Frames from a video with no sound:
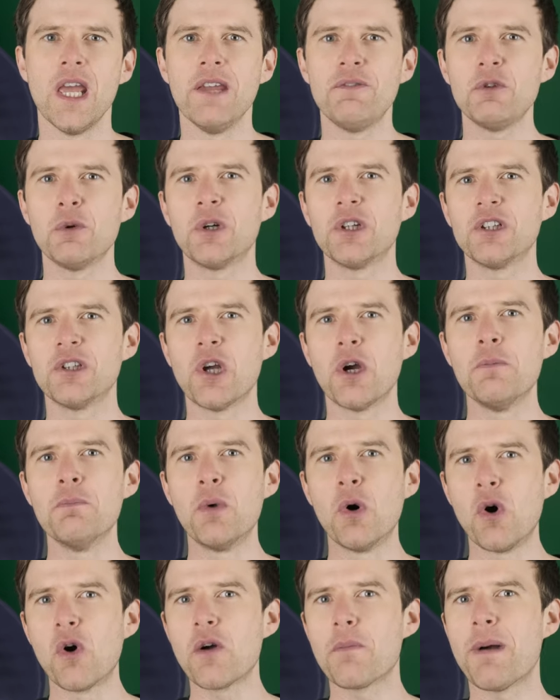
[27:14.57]
If you want to know
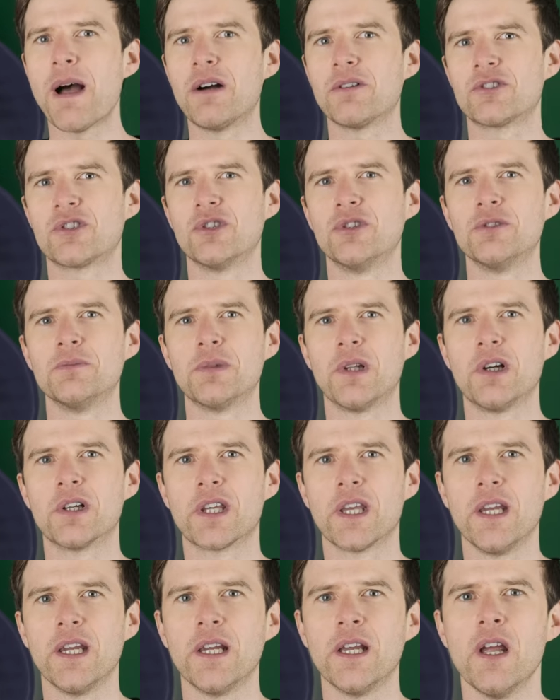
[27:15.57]
more about tongue
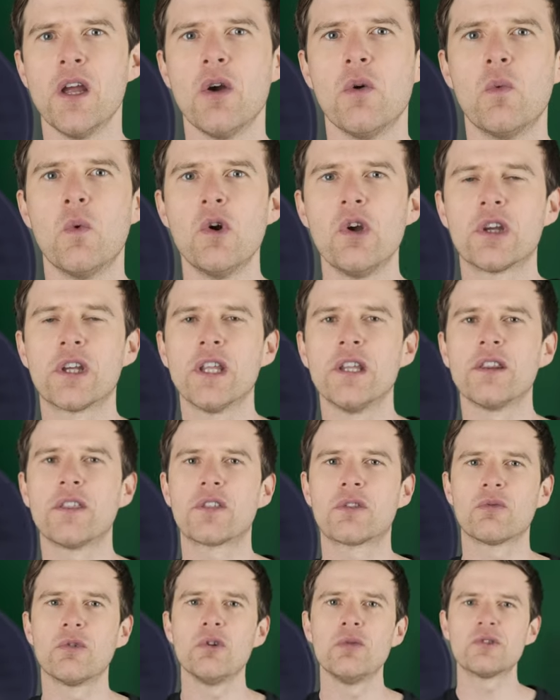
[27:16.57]
blocking, working
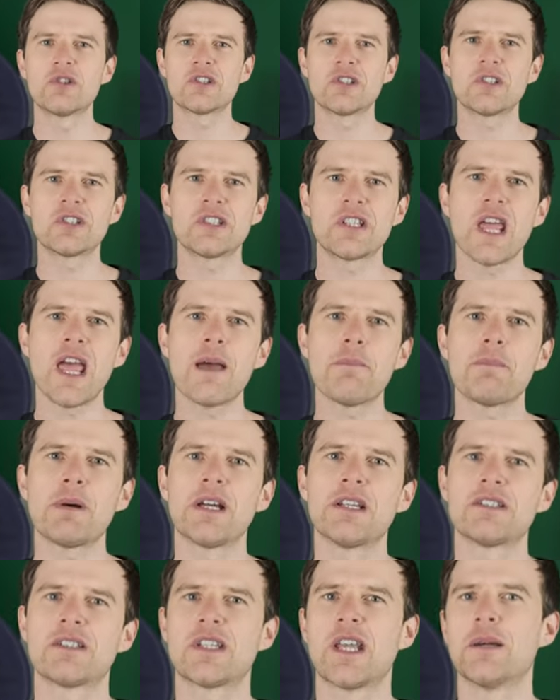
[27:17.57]
through
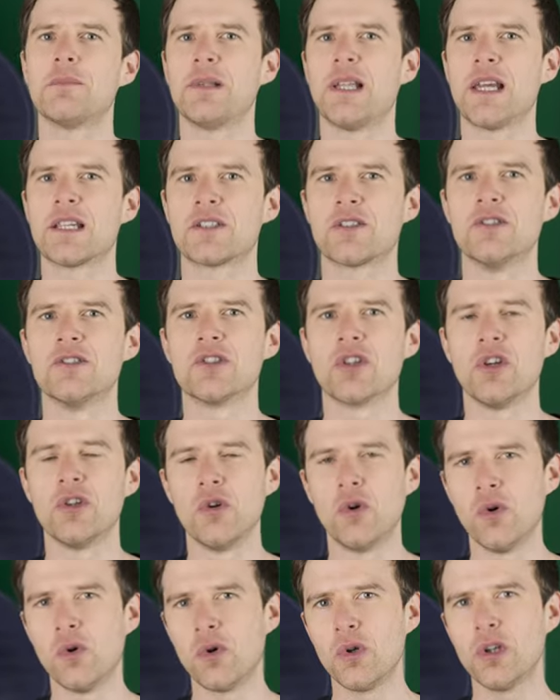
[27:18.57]
step-by-step lessons on
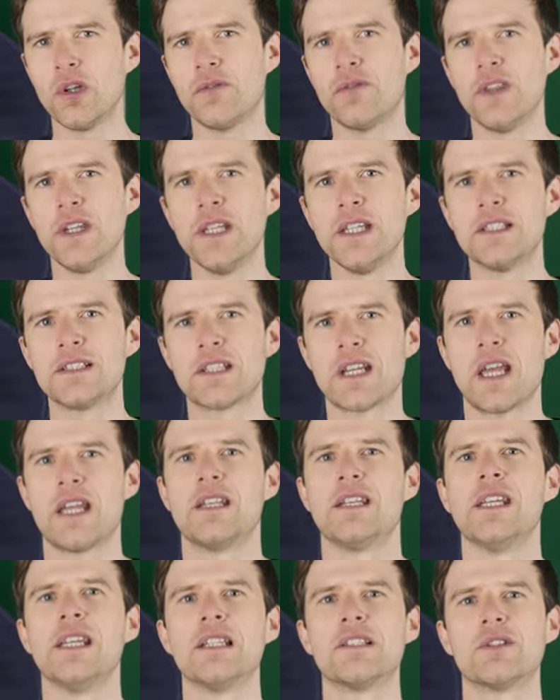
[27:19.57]
all of these
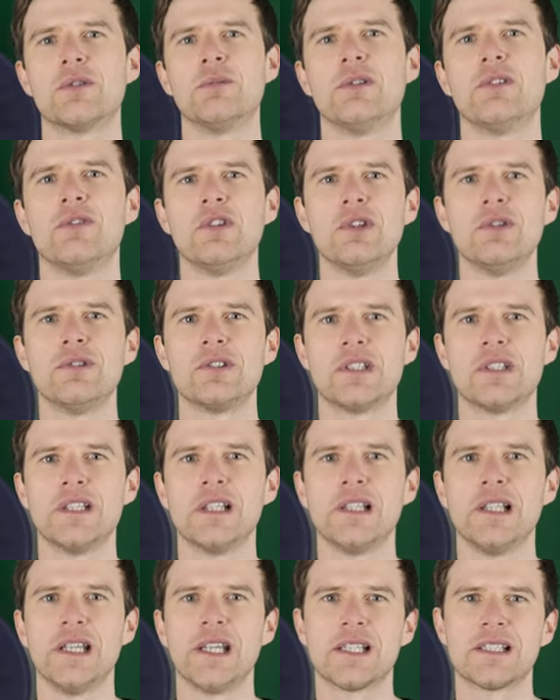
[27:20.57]
techniques that we've used in the
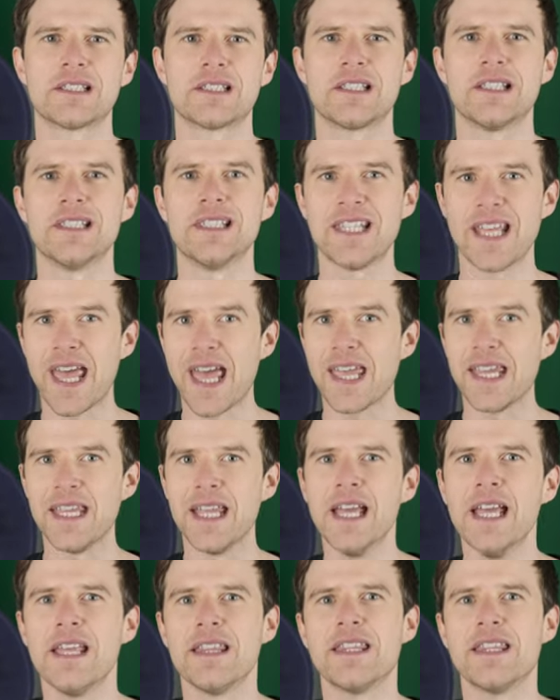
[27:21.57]
licks today,